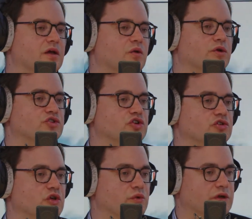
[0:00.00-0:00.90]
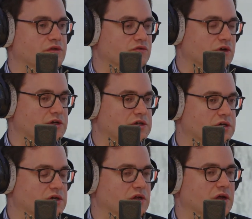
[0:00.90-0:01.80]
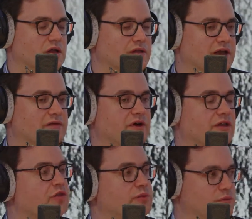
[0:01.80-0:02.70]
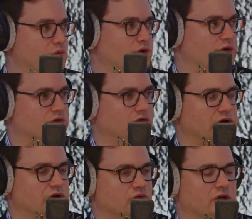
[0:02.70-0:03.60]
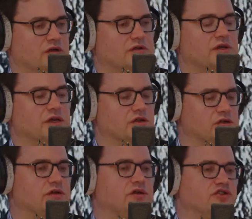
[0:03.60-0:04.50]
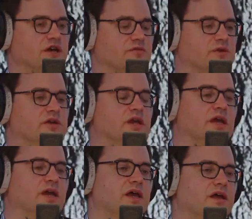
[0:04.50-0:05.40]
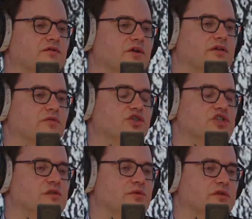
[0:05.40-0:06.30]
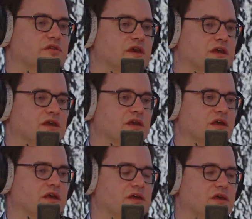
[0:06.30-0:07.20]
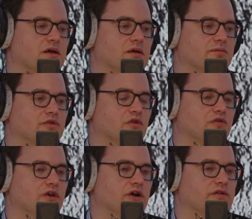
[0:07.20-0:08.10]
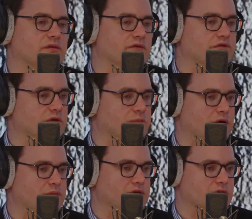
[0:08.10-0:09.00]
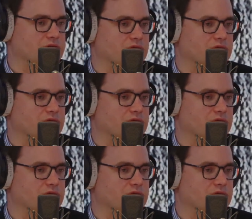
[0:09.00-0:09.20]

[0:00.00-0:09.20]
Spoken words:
When Joe Low went on the run, a lot of other people went on the run as well, including Jasmine. And what she's been saying so far in some of the public